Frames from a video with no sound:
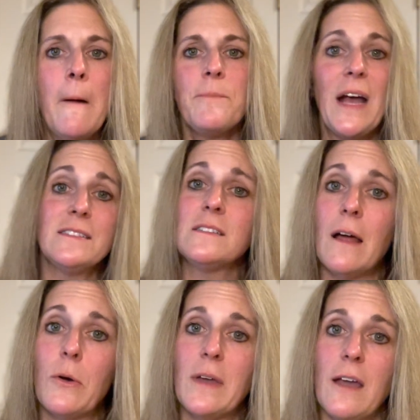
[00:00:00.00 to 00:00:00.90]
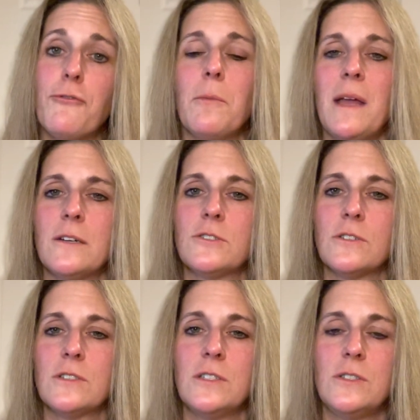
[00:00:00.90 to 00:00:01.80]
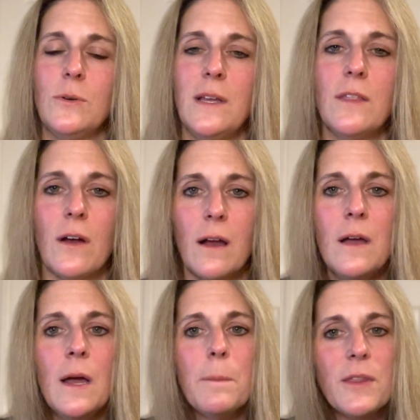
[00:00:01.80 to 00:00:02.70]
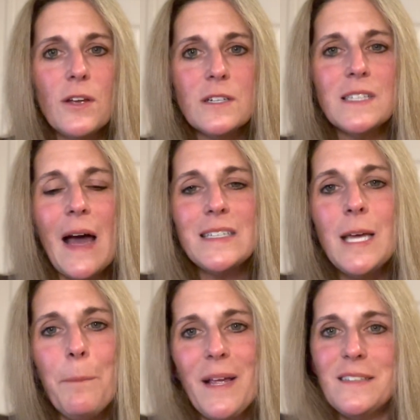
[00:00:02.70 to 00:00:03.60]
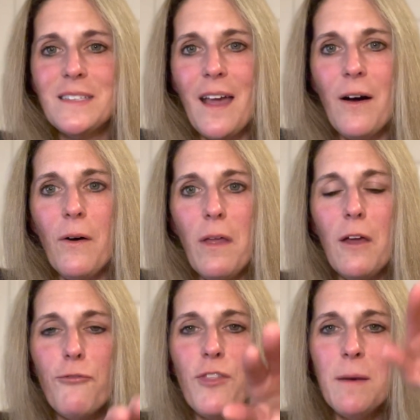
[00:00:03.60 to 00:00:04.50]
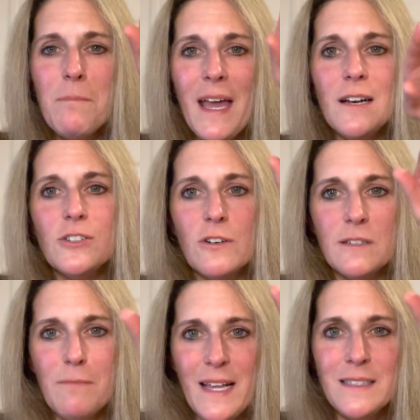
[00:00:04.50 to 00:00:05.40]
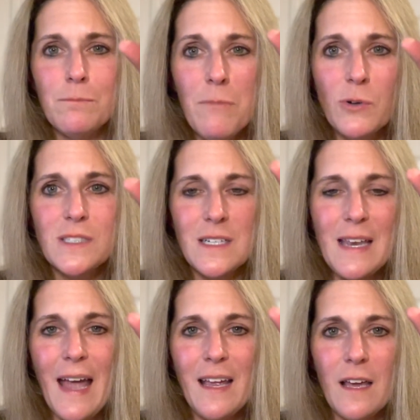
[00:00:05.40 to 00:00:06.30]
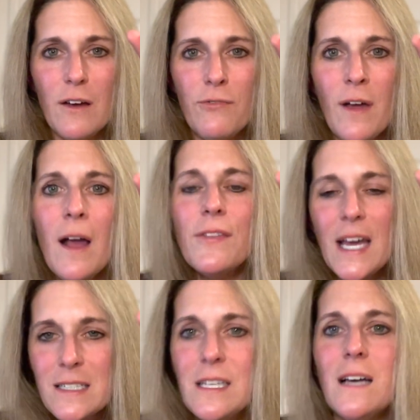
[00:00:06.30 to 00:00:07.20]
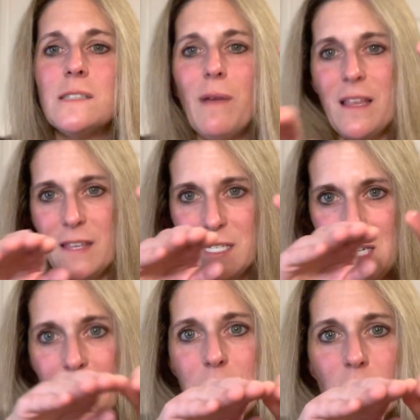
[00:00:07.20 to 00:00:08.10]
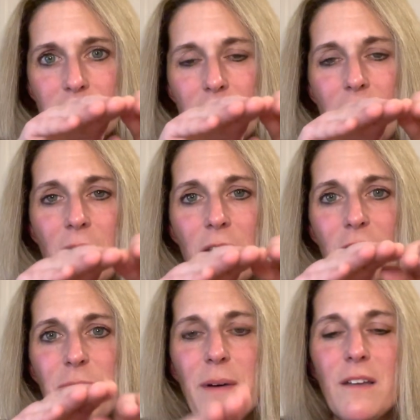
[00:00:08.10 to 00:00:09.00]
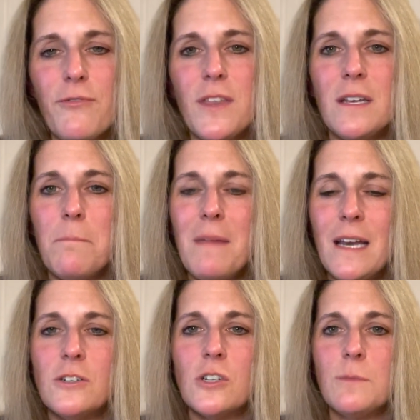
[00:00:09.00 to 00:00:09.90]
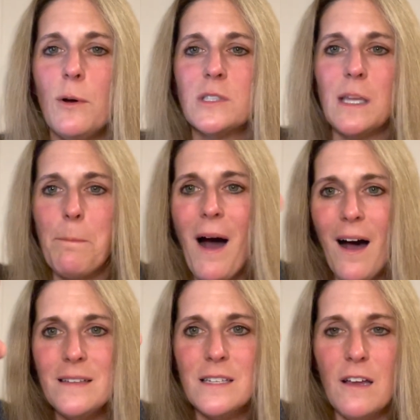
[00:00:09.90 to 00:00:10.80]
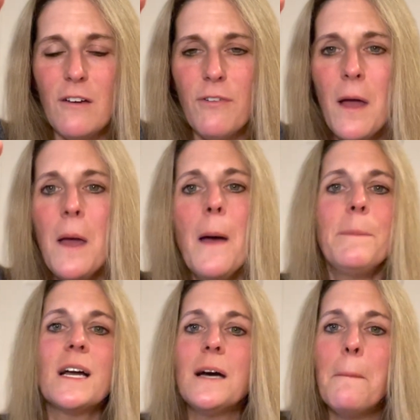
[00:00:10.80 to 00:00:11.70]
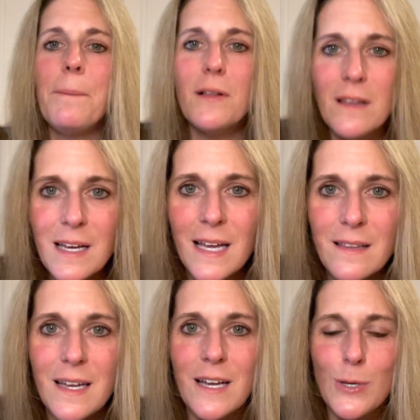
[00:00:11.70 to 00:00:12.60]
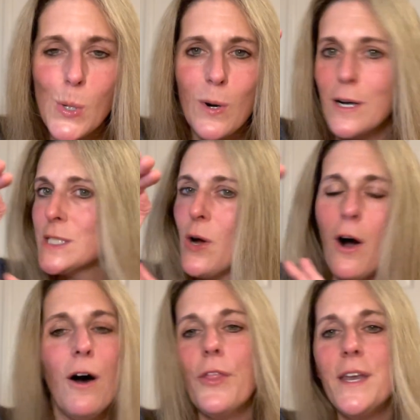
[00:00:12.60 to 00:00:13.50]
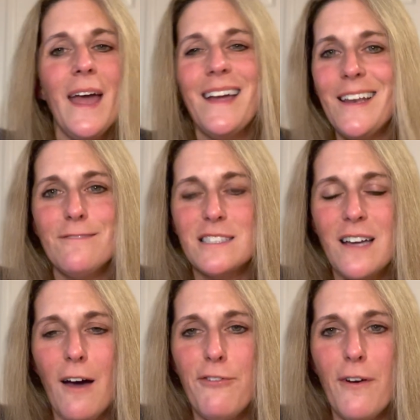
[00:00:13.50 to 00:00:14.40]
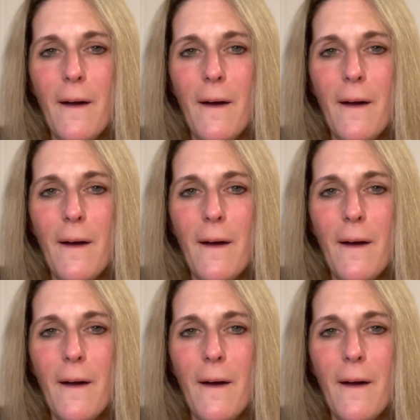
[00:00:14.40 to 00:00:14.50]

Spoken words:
That's not okay for managers to do either. But there's that tipping scale. If the manager is mostly negative, that does make the team mostly negative. But if the manager is mostly positive, but completely ignores all the negative stuff,